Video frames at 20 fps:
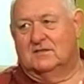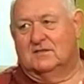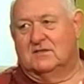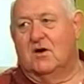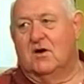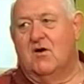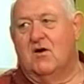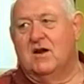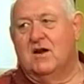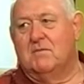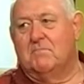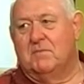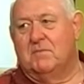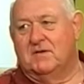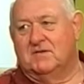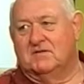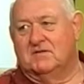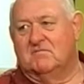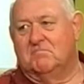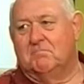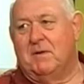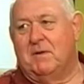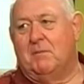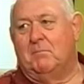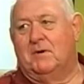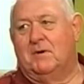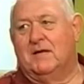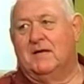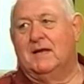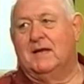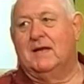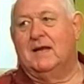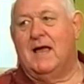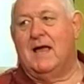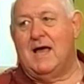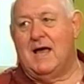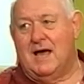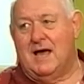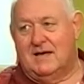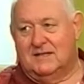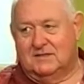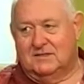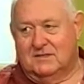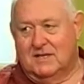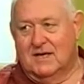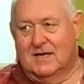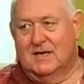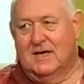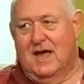tiny bits of bubbly glass,